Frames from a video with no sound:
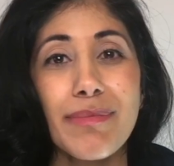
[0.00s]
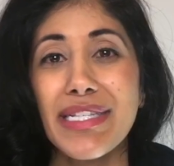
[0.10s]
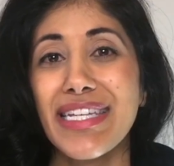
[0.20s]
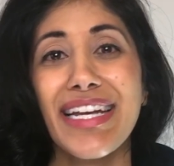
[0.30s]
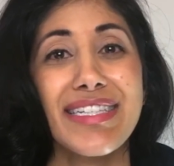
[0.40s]

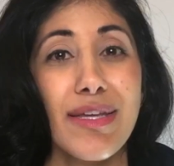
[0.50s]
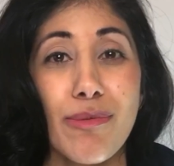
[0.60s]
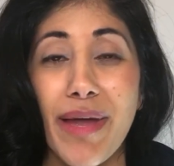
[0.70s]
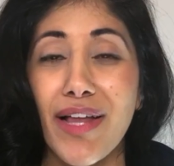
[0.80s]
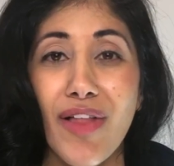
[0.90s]
mistake I see
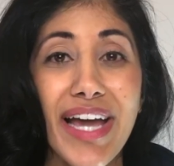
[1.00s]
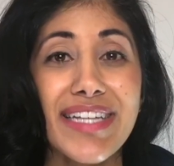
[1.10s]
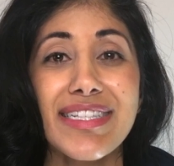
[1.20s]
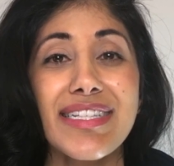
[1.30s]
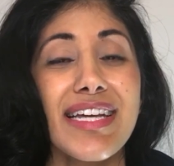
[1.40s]
with my
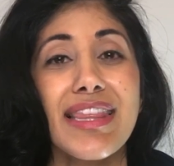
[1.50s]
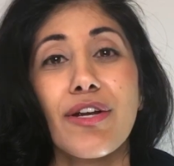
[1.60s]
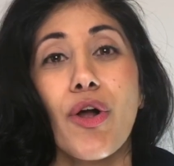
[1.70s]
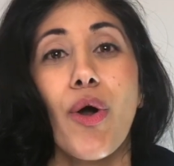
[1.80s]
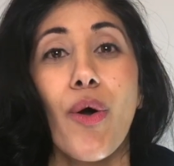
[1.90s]
clients is that
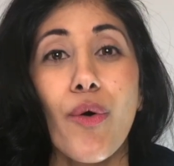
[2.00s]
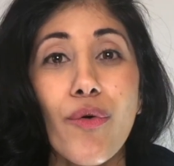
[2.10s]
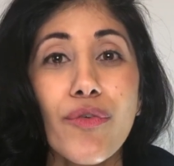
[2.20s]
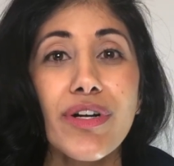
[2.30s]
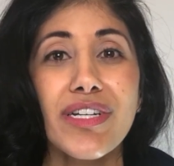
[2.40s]
they're
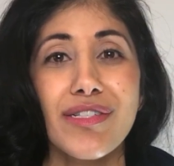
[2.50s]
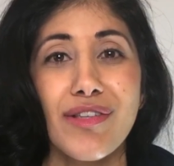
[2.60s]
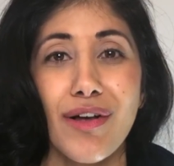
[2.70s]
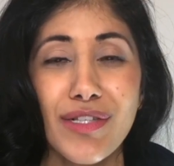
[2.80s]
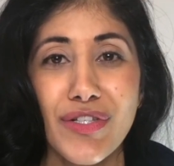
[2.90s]

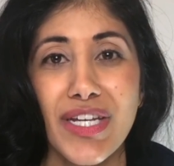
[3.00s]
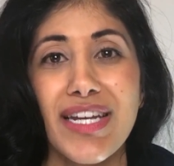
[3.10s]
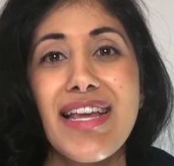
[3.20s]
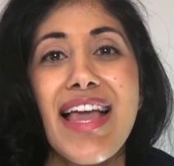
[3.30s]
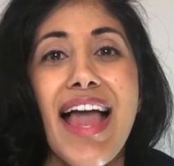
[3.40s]

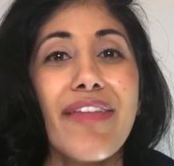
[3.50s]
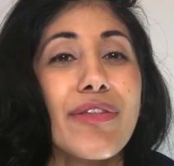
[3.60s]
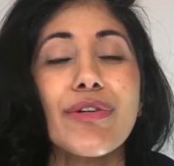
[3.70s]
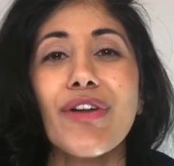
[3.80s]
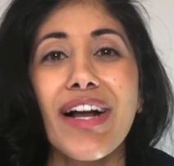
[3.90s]
overindulging and
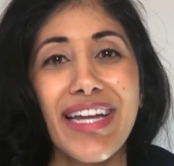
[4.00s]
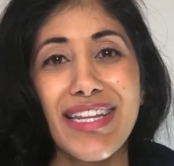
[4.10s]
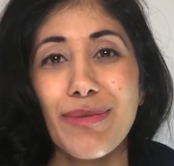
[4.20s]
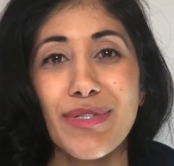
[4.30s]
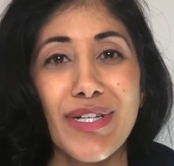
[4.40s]
then they're not
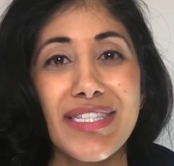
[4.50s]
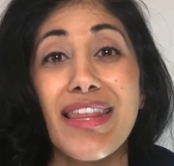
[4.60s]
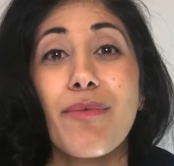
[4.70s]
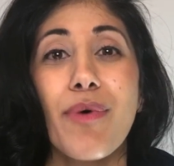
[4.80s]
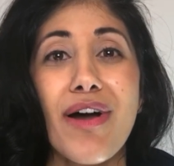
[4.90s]
getting the results that
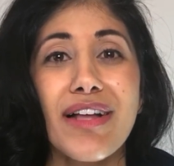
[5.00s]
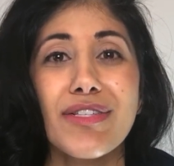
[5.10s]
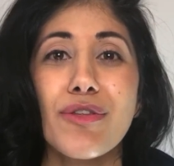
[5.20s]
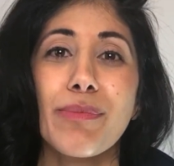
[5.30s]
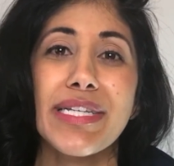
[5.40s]
they
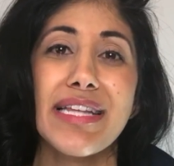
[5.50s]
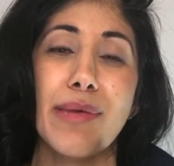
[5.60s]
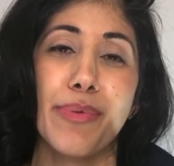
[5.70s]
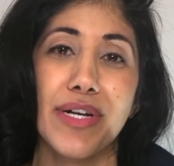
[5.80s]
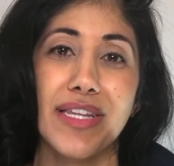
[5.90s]
want. So they're
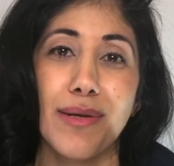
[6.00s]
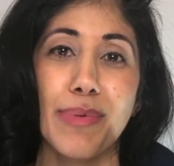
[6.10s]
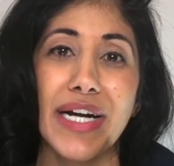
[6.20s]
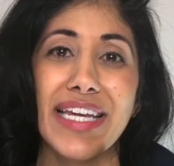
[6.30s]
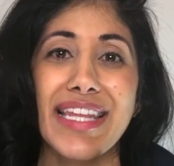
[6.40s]
basically putting their
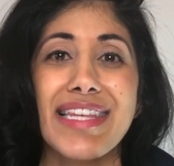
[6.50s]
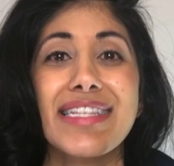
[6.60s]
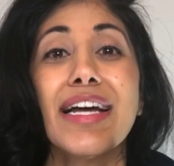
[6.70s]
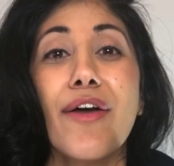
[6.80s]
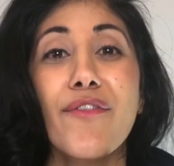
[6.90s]
body in
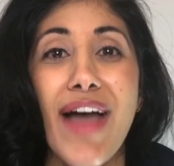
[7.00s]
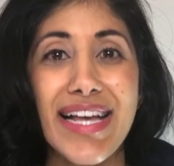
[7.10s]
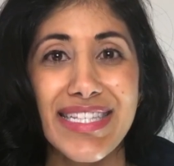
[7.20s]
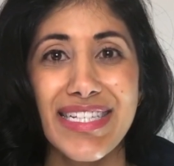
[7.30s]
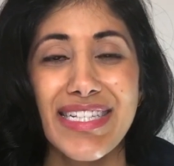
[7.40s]
this
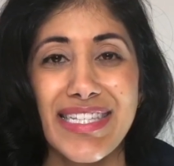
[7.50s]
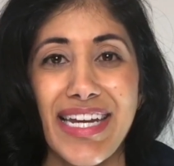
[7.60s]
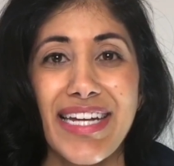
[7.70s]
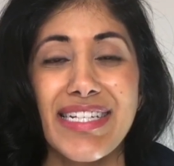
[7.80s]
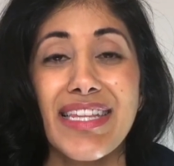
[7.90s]
fasted
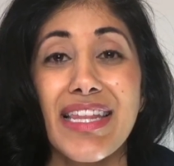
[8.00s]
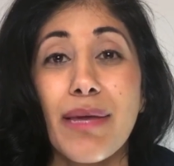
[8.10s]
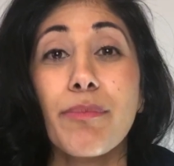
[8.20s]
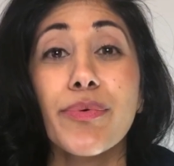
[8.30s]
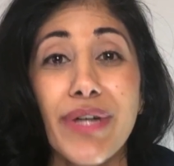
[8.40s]
state and then
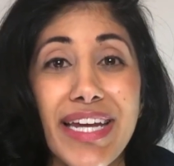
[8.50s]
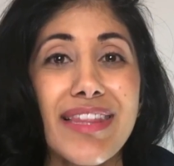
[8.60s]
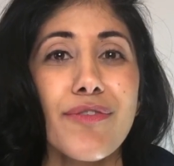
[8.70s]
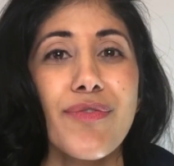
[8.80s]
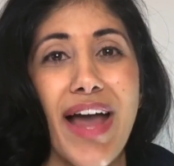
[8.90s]
they
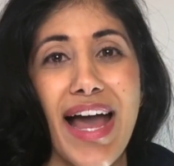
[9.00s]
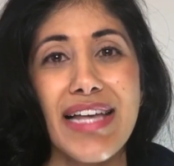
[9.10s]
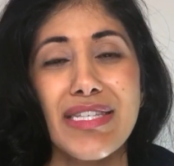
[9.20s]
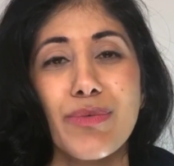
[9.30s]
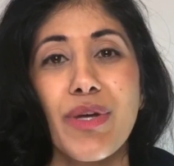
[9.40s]
break the
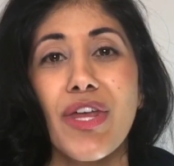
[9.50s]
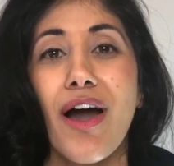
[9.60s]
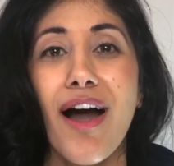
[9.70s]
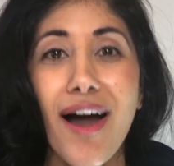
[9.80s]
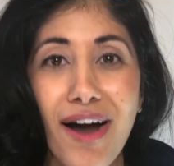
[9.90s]
fast with
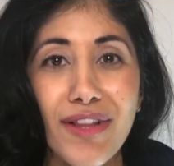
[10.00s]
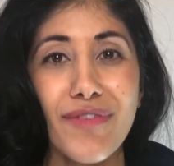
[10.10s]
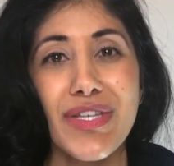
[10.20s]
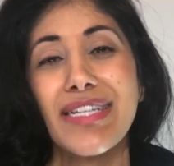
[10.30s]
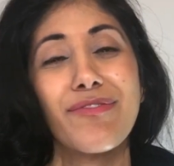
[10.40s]
all
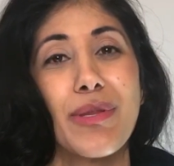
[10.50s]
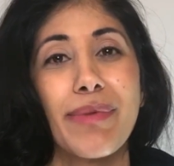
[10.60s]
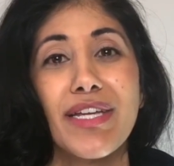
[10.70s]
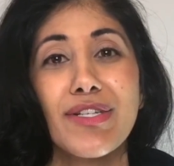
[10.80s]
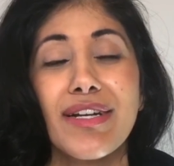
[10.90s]
of this
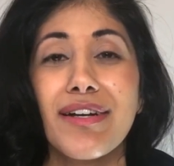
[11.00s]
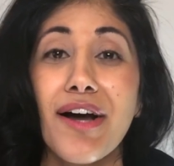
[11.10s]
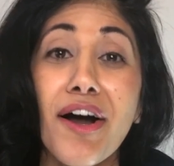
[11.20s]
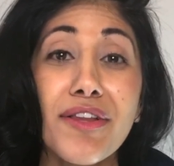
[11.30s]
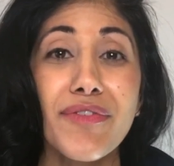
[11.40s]
inflammation and
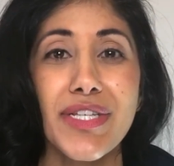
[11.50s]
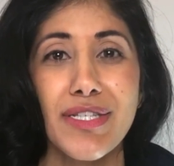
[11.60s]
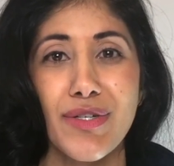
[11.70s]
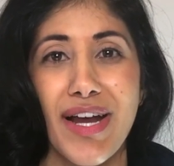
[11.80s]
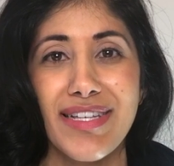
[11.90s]
all of
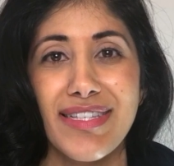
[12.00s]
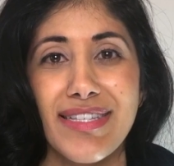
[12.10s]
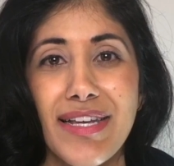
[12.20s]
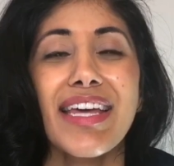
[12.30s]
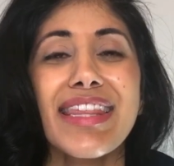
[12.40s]
this
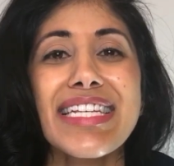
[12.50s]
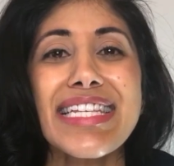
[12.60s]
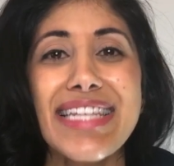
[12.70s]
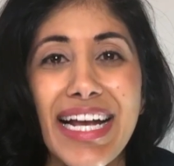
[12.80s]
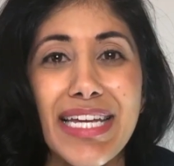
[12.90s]
stress. This
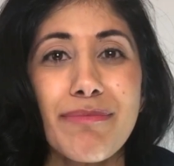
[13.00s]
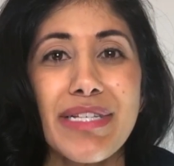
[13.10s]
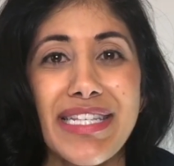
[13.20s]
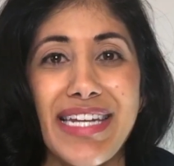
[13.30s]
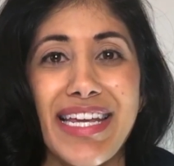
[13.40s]
second
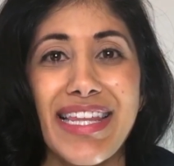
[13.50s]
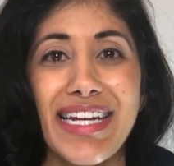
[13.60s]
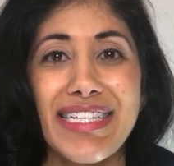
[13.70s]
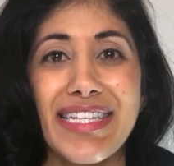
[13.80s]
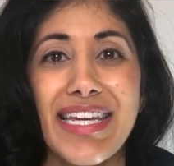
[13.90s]
mistake that
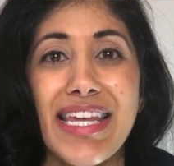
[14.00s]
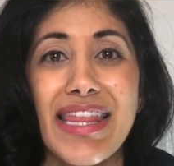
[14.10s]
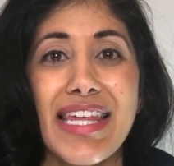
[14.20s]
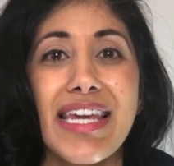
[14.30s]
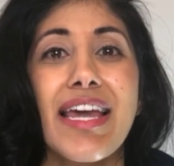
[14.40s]
I see
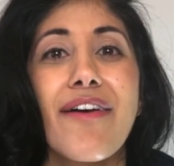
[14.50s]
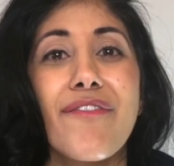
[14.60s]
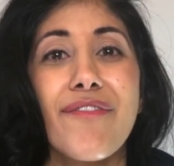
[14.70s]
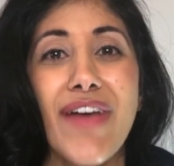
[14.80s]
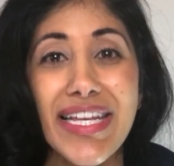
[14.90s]
in the
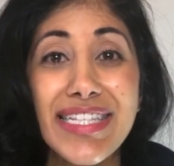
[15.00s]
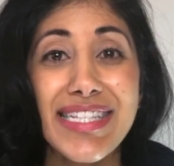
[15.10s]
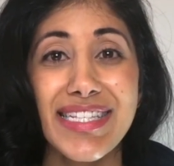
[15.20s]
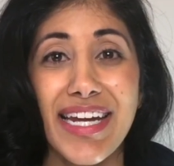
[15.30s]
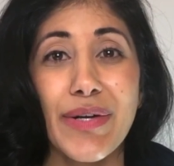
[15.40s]
fed
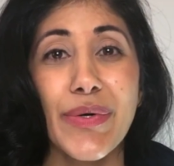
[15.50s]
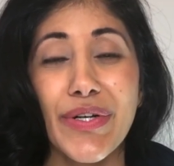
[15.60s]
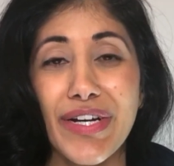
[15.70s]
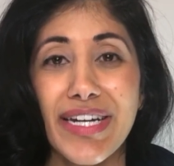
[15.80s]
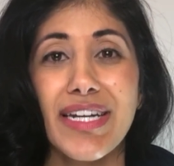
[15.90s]
state or
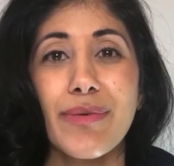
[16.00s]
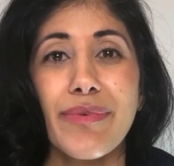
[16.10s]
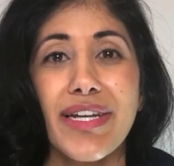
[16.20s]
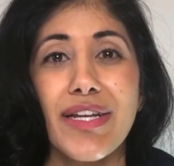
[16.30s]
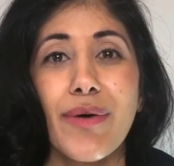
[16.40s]
your eating
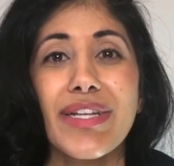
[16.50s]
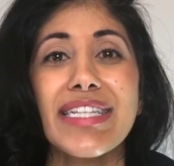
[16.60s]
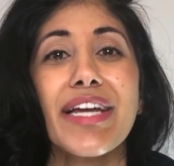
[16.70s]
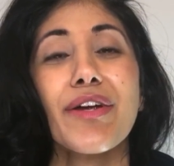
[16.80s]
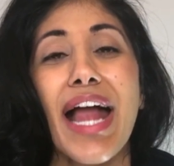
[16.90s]
window
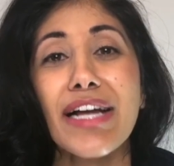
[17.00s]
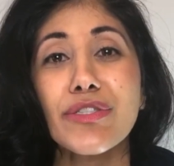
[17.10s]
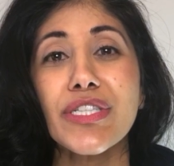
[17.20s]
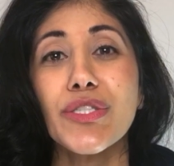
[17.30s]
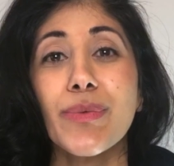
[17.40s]
is that you're
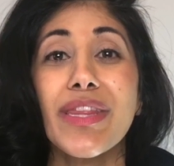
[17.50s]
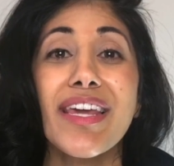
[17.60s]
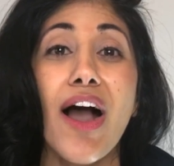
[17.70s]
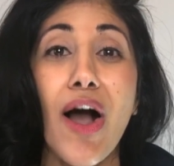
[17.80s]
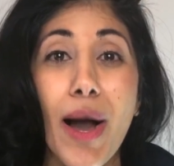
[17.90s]
actually doing
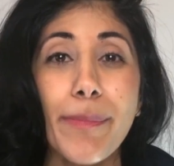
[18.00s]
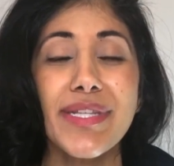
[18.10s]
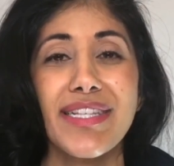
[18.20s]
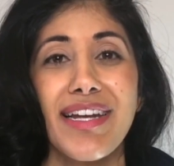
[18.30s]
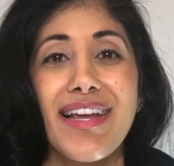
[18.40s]
the
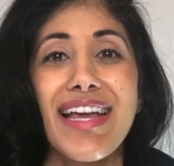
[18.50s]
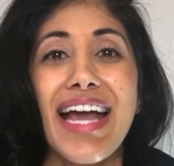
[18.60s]
opposite,